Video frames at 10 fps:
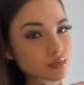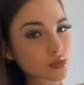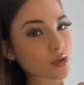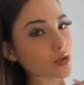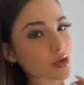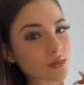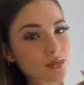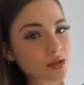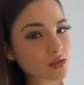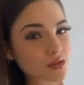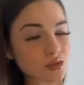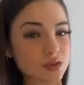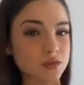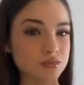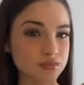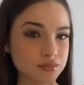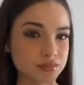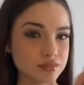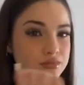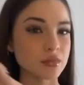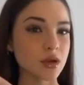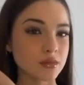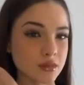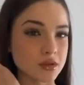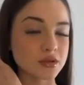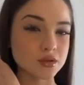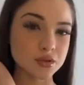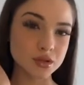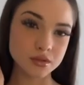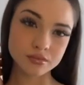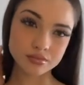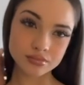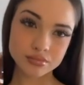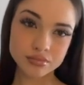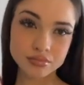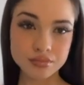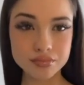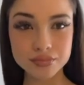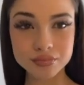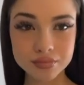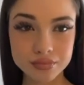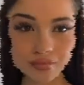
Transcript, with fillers: And this is what I'm trying to say, man. This is what I, I think we're not understanding,